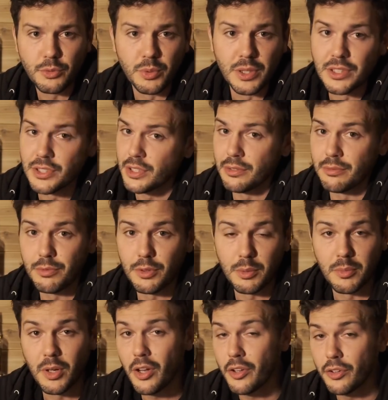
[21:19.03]
ranging
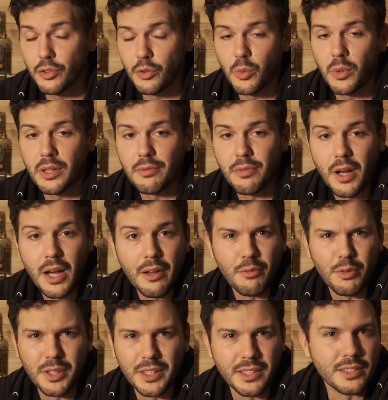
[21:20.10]
from 125
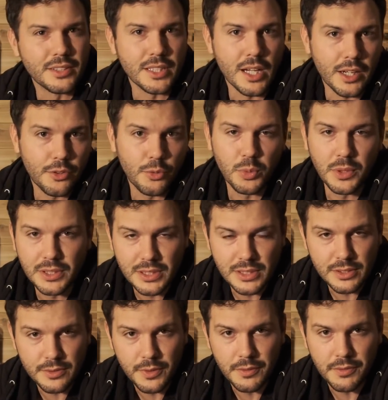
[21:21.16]
for like a Doc
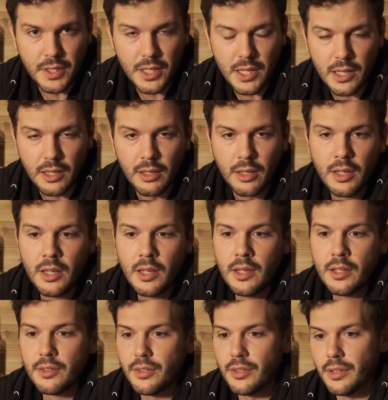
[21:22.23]
Swinson's 15
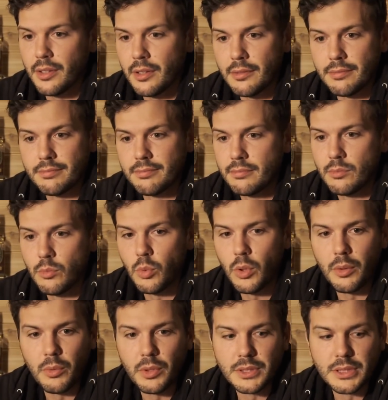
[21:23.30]
to,
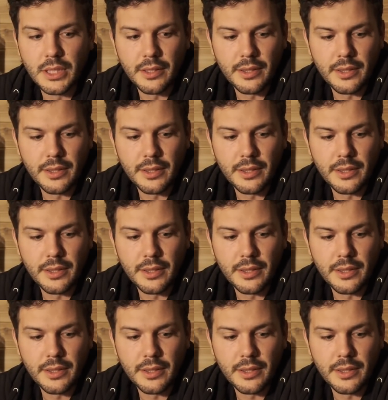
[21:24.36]
what was it?